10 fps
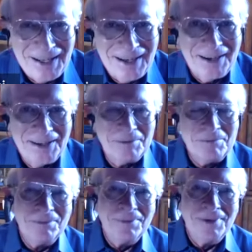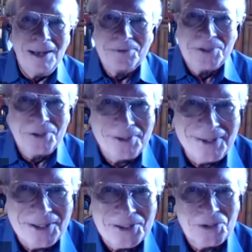I am
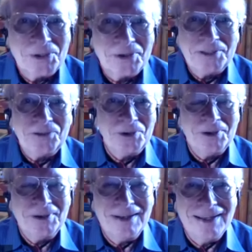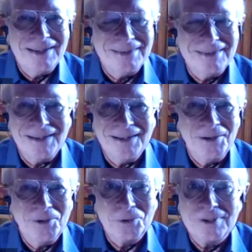absolutely so grateful and
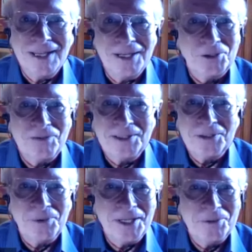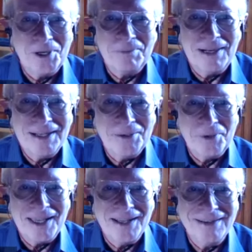would like to find a way whereby
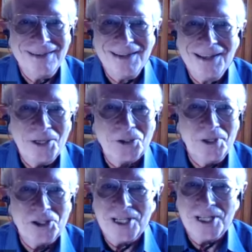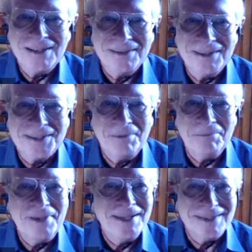we can actually share this
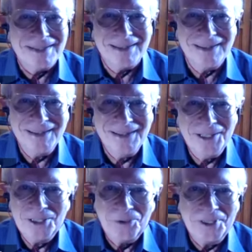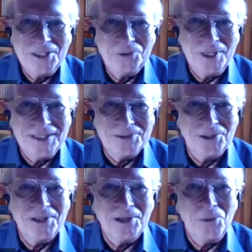amazing 2020
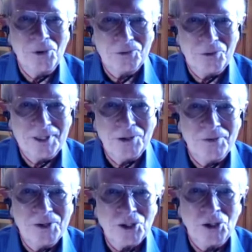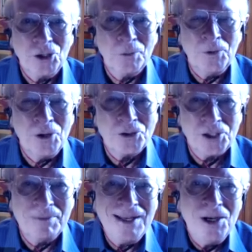Drucker Award for Innovation and
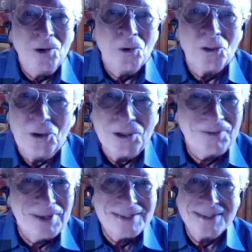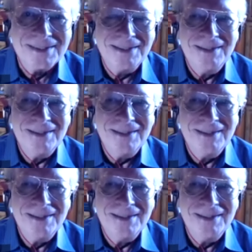Entrepreneurship with all of us.